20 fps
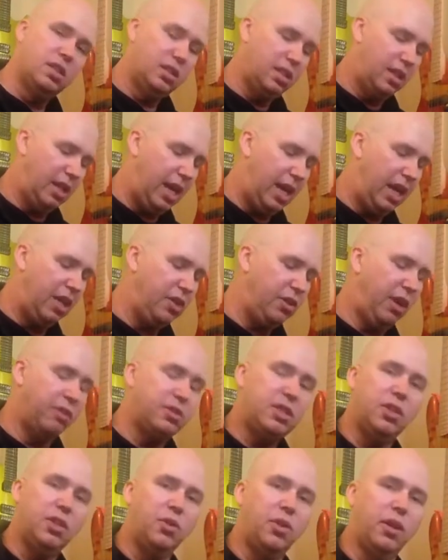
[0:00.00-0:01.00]
and you have
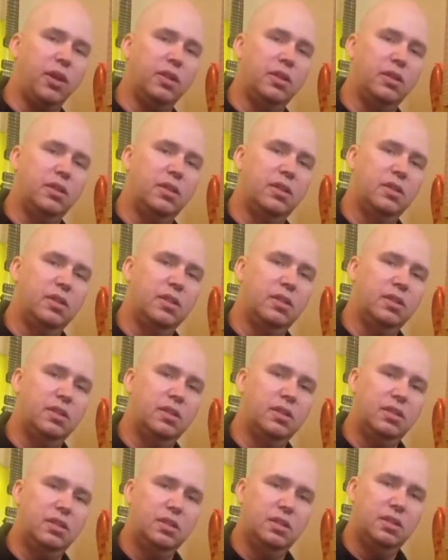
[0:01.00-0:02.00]
single
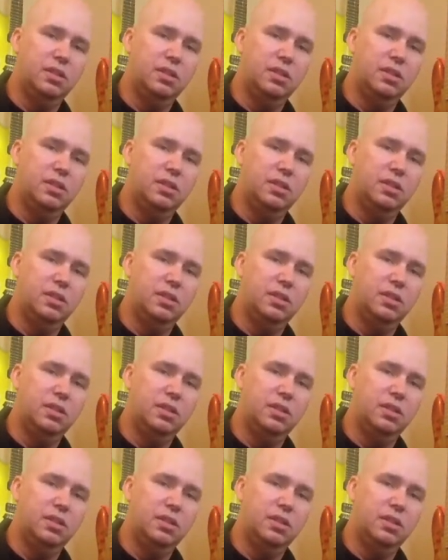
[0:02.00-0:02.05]
coil